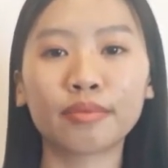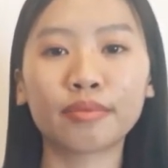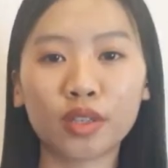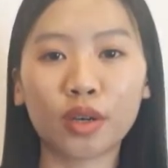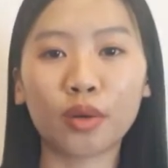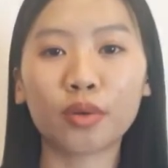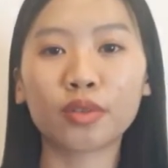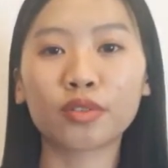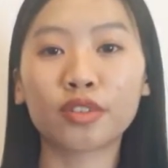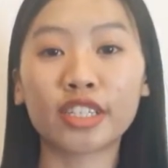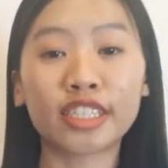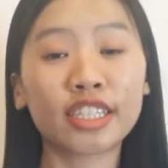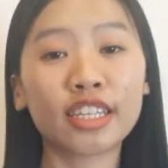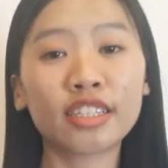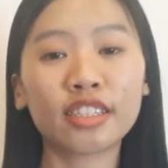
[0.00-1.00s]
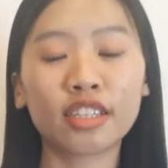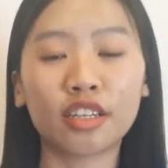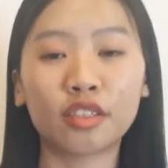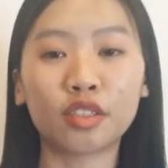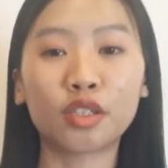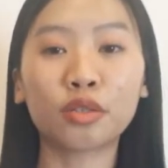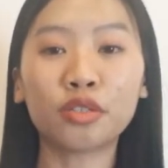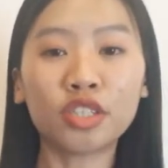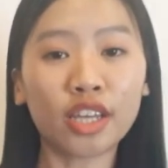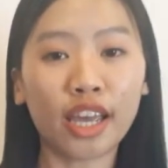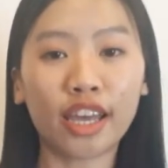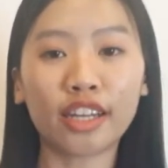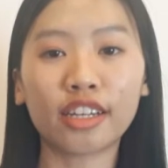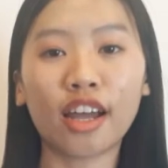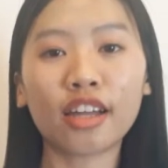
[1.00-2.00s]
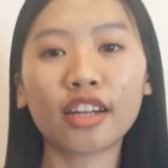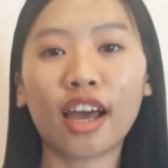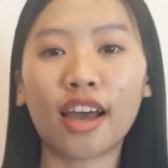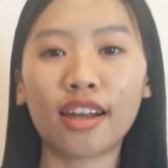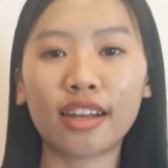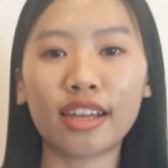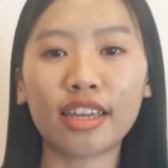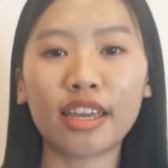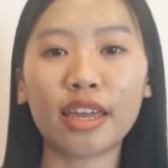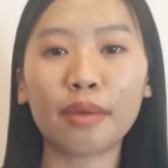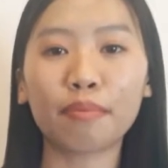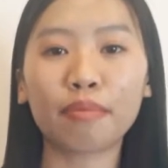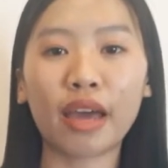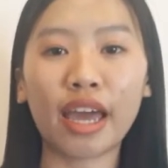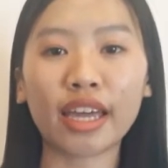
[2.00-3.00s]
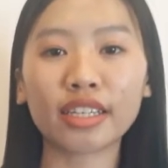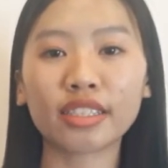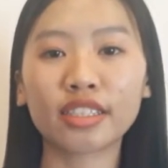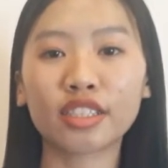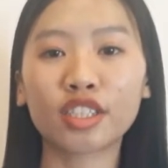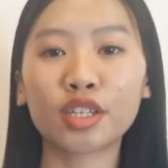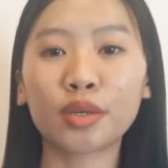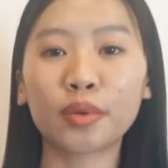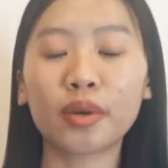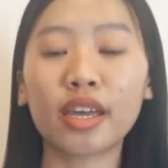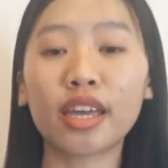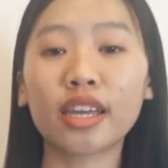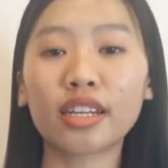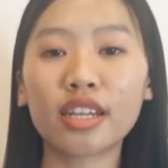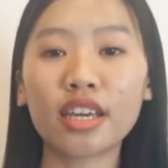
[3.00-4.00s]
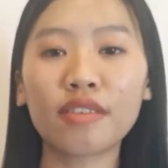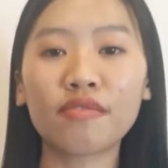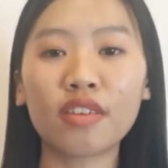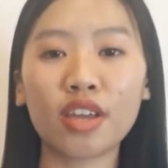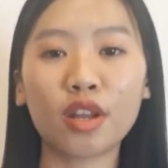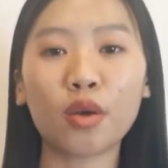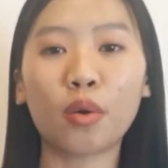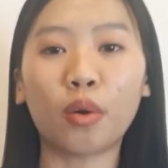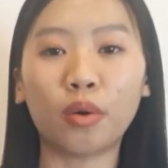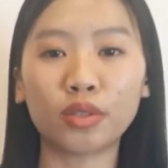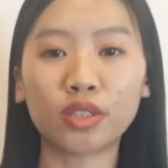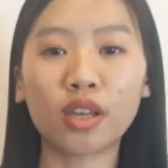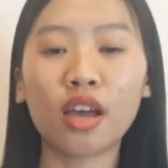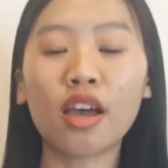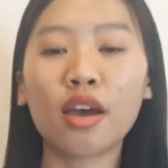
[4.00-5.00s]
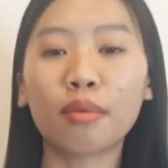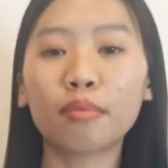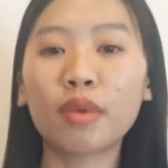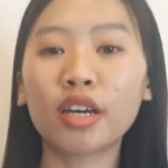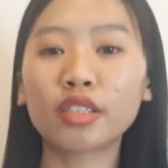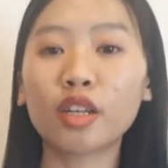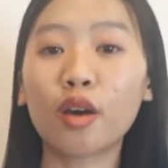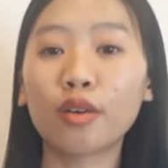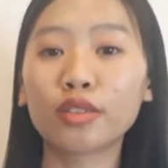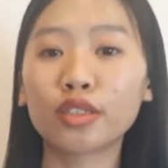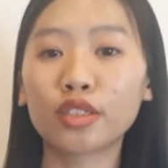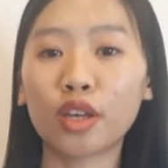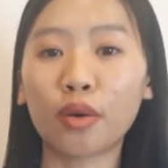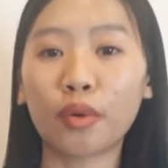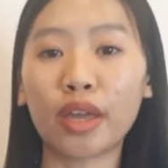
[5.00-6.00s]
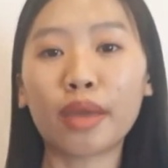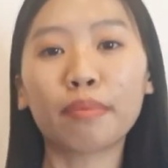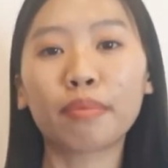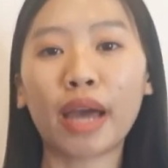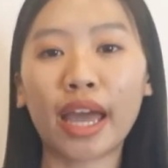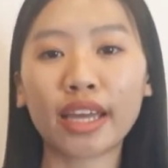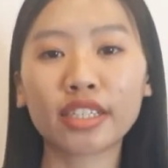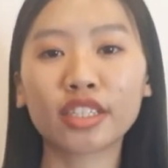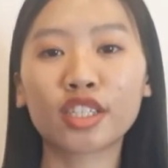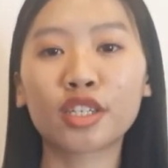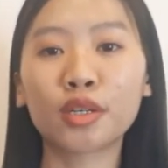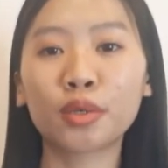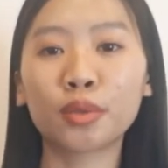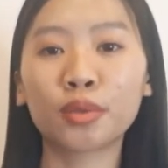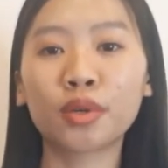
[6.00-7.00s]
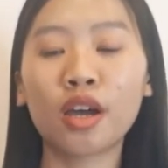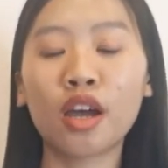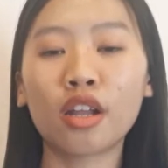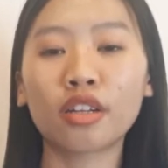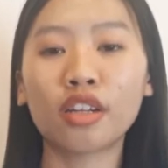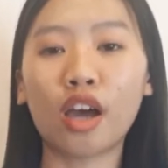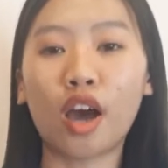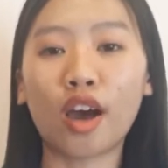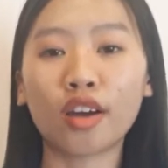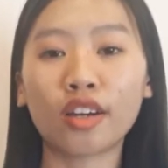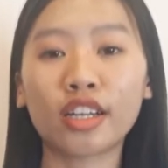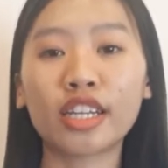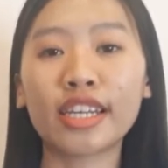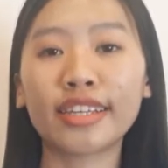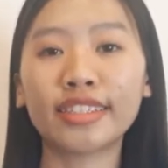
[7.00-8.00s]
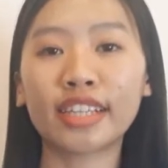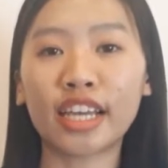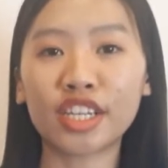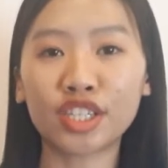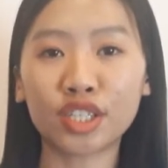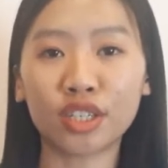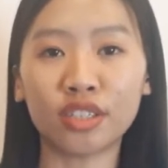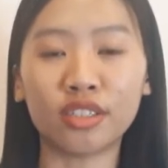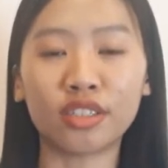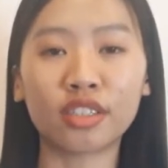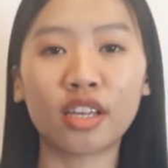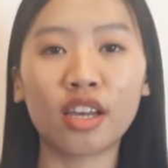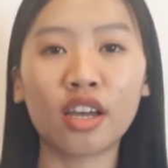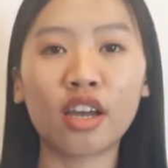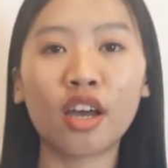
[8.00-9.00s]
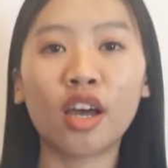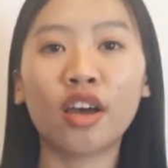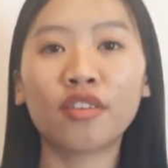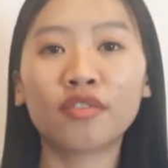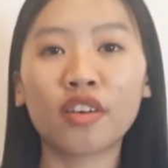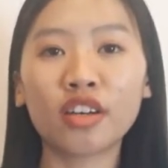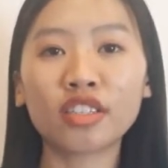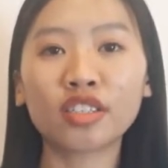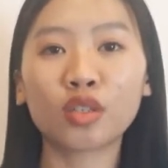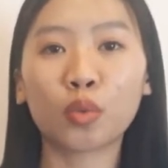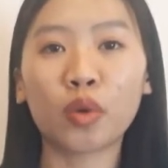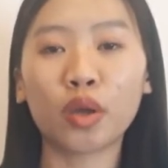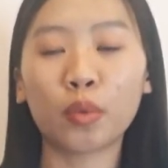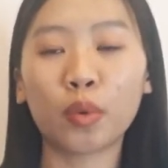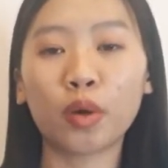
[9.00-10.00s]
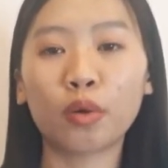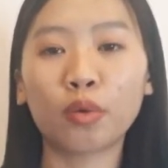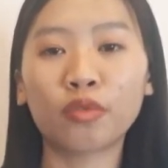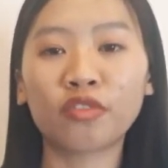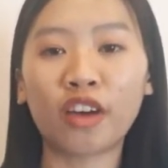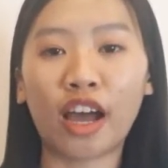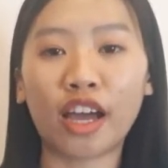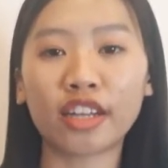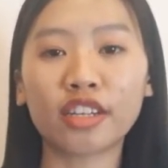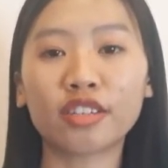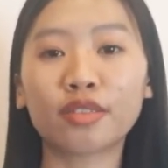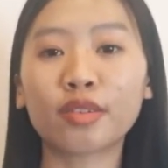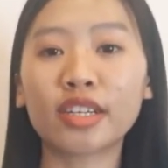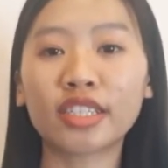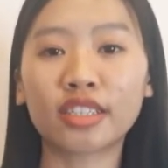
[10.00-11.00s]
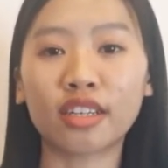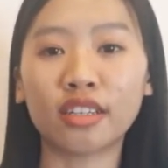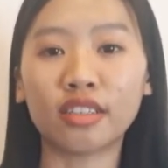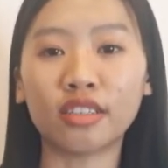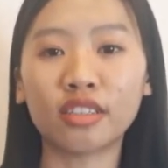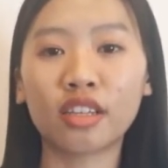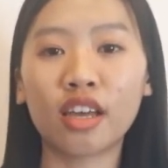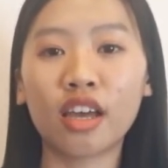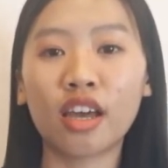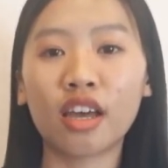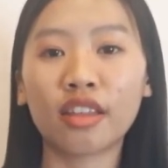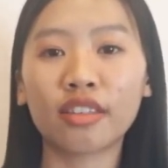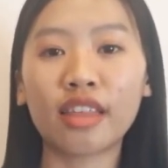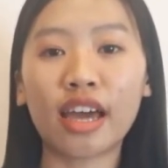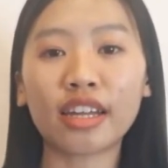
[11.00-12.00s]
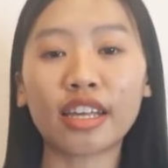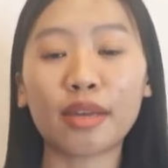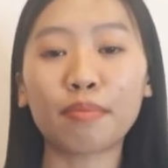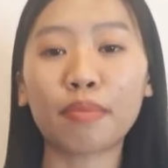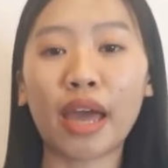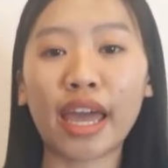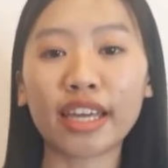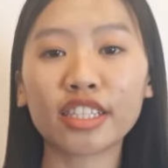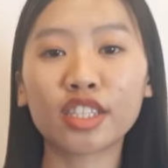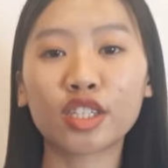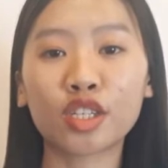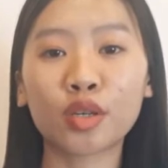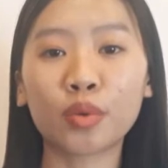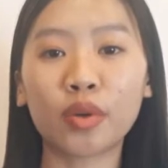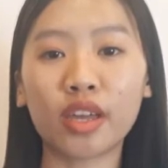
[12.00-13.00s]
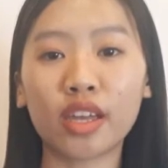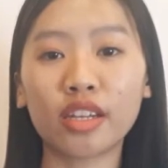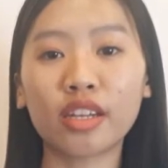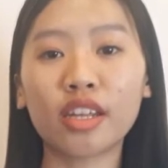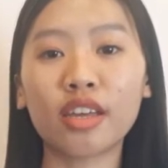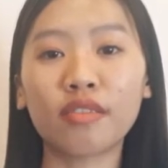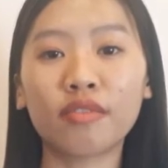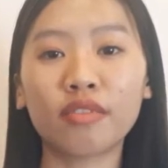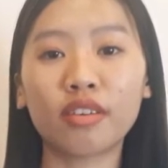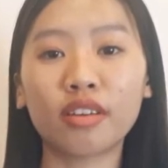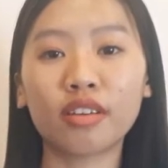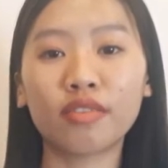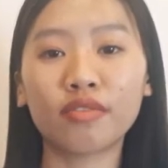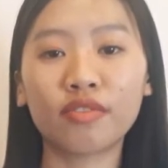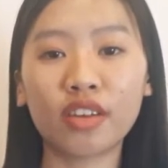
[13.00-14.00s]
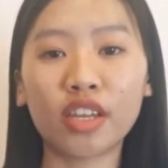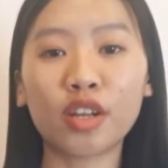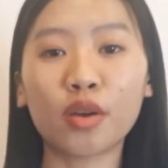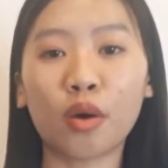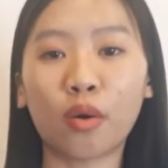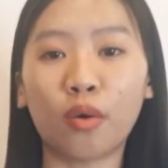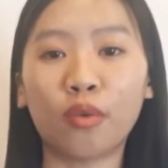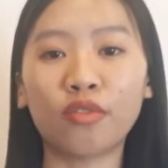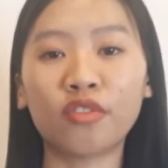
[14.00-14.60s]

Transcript: So resistance to change not only impact to individuals, but also impact to the organizations. First, we will find the reason that impact to individual.